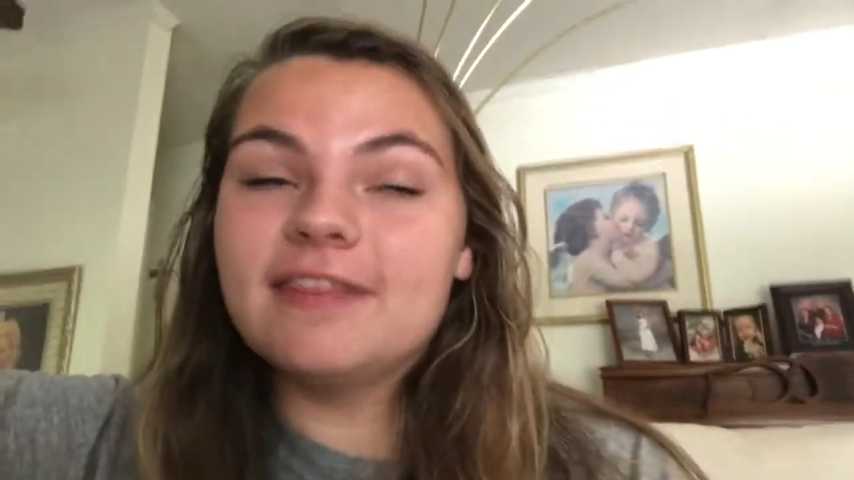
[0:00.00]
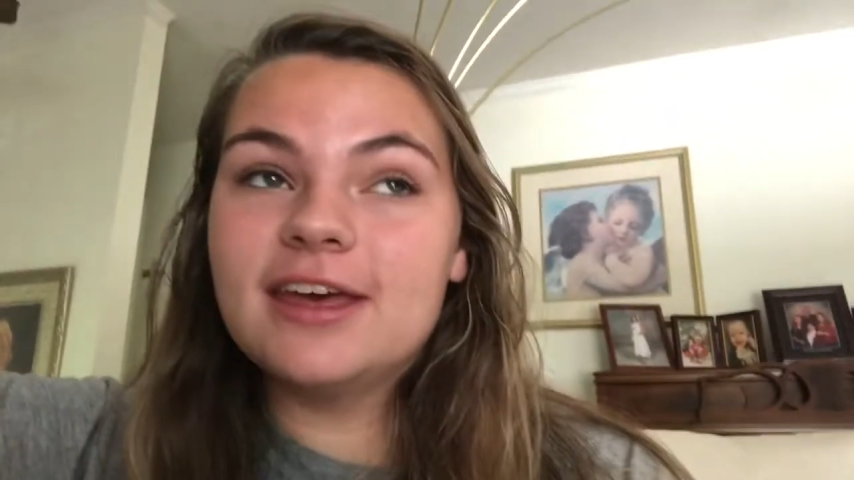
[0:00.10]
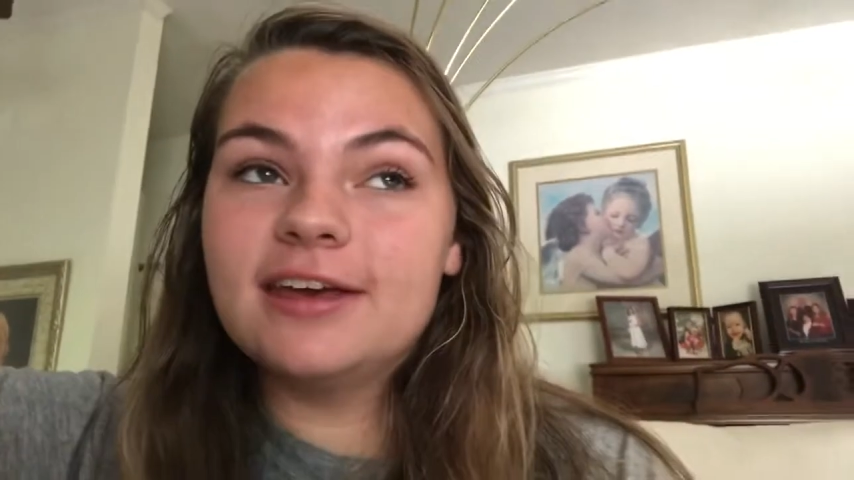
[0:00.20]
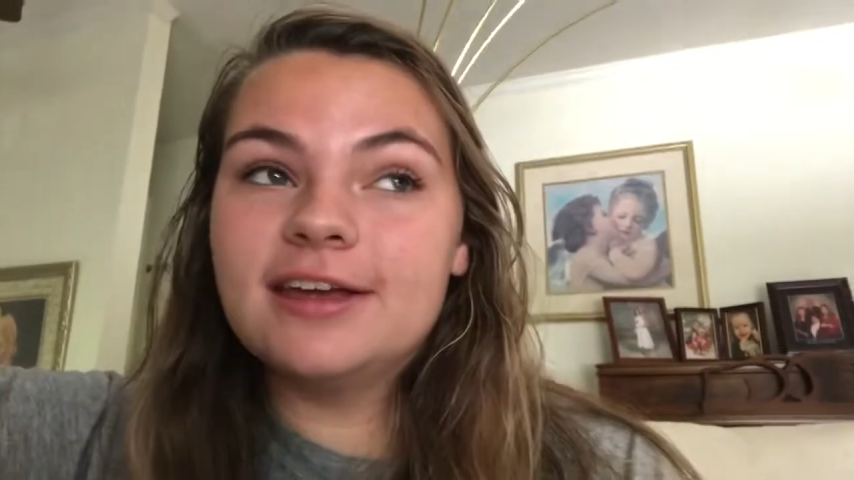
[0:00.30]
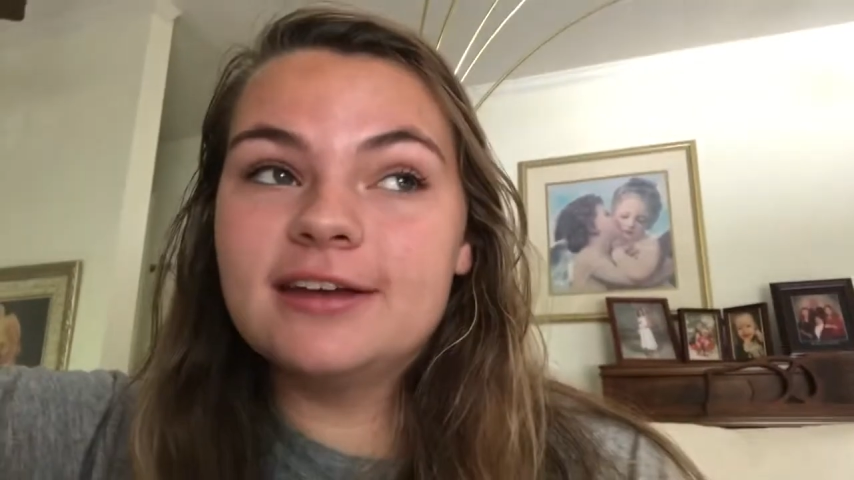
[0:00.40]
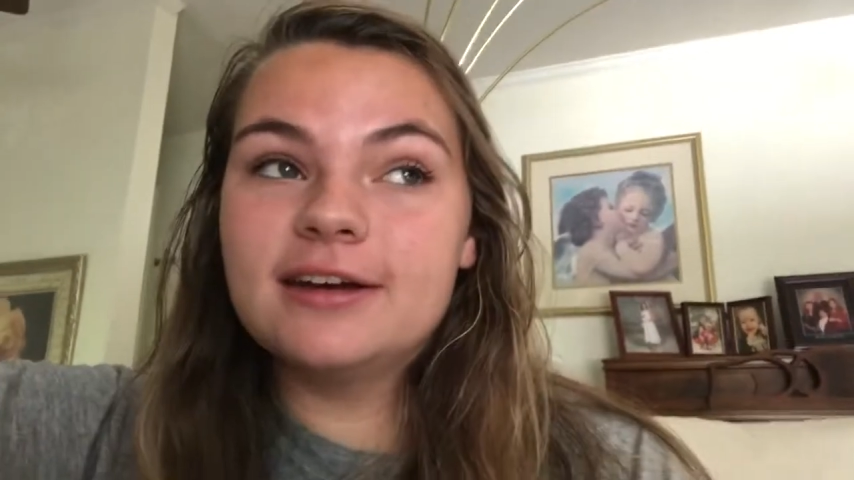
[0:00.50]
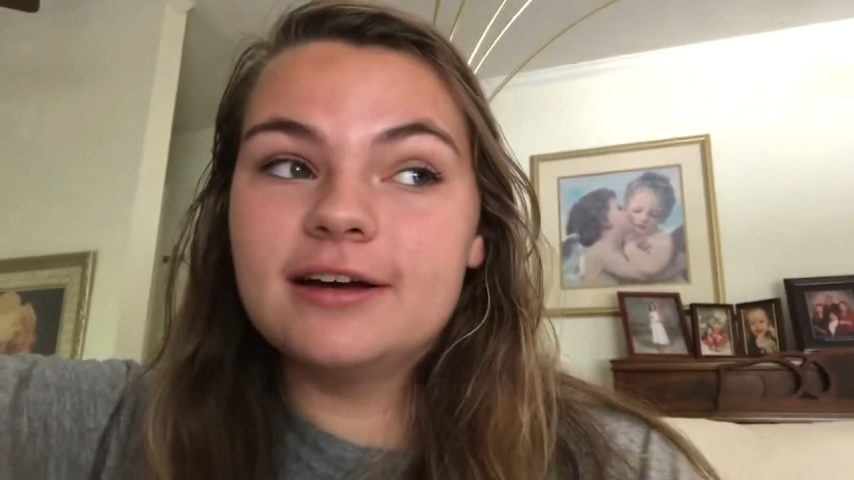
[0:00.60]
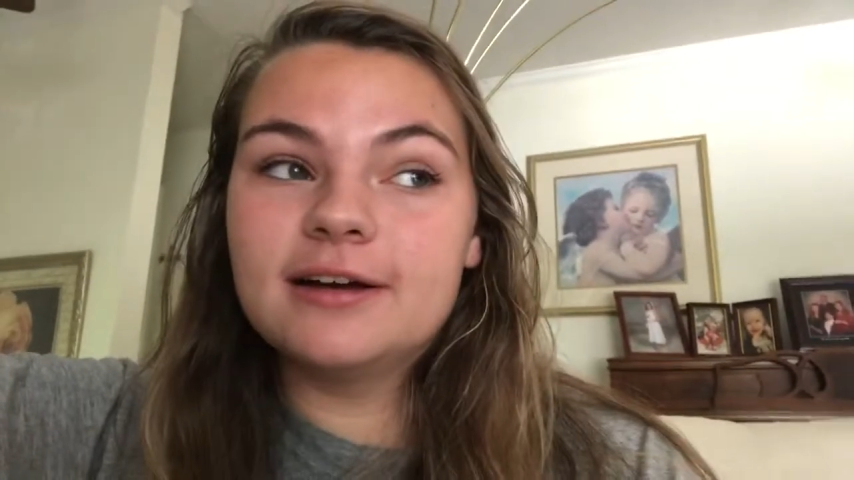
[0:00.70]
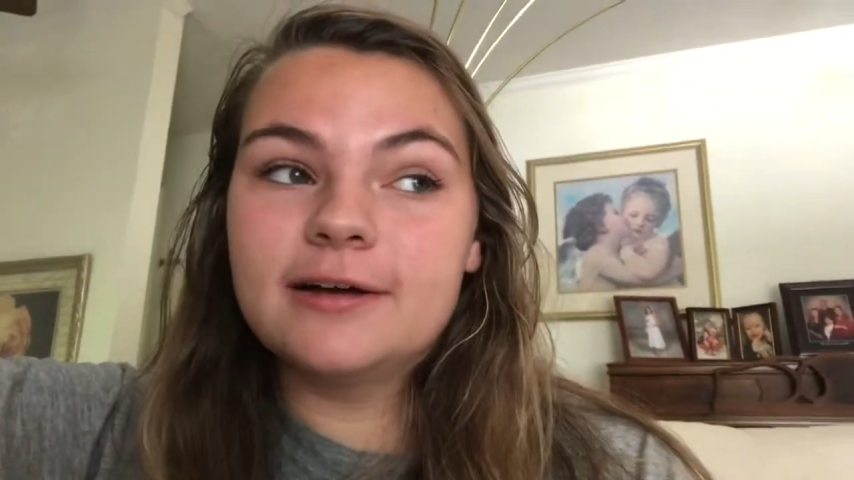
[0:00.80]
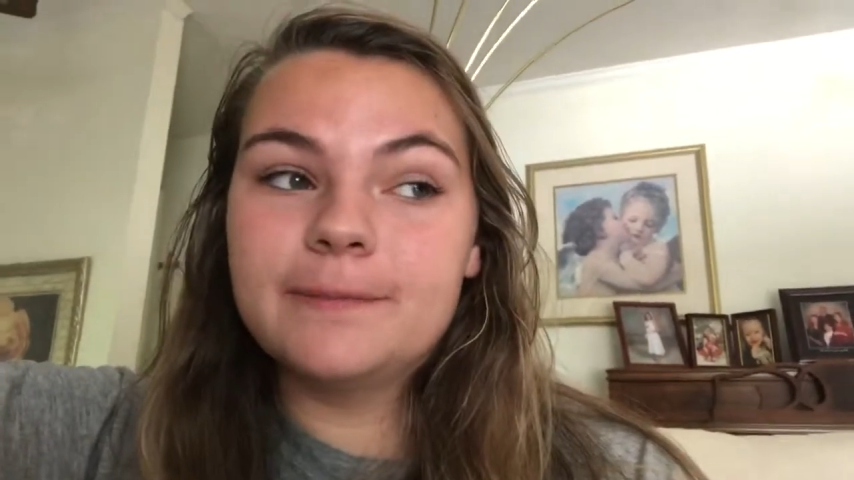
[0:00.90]

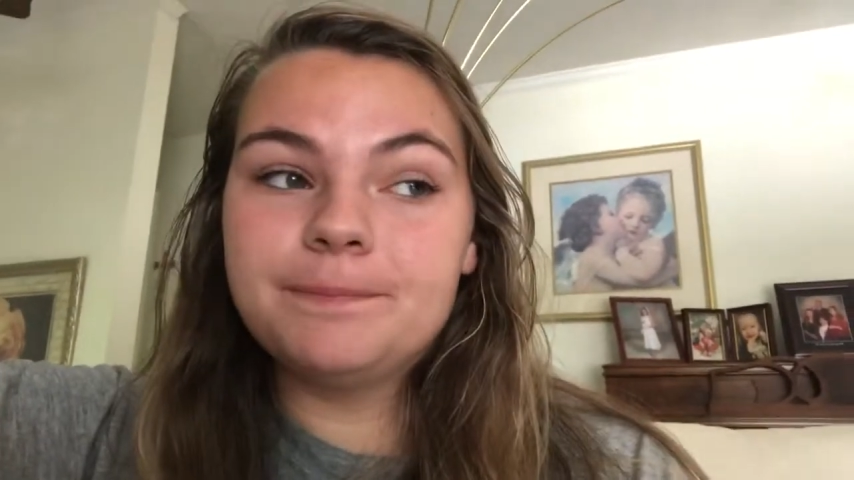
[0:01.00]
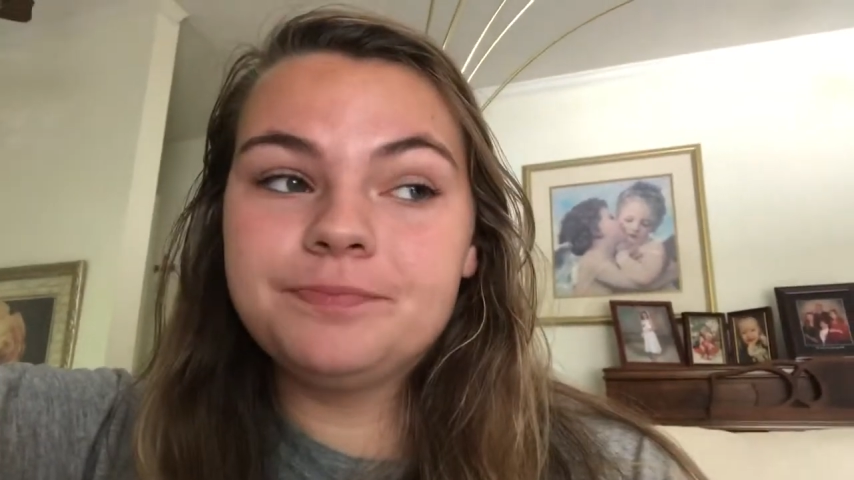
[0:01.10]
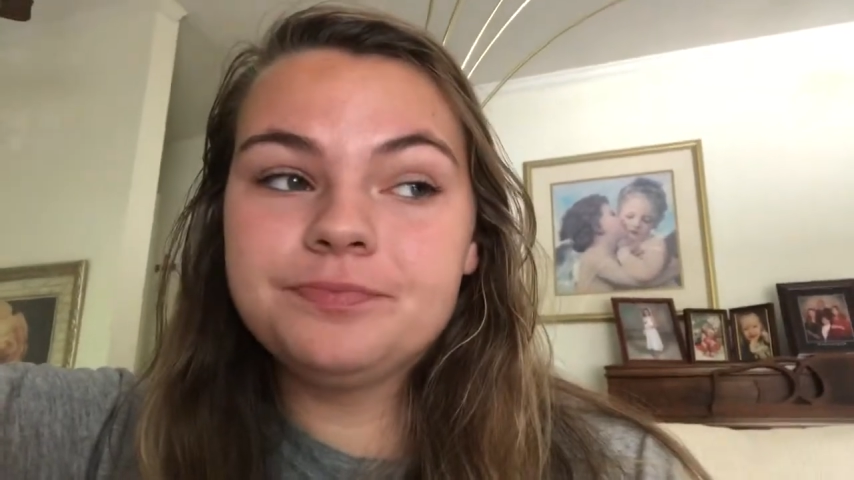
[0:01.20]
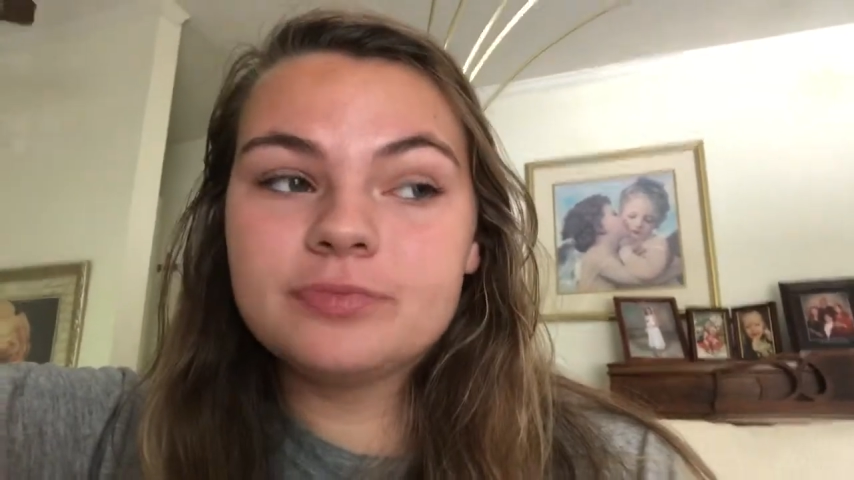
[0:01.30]
then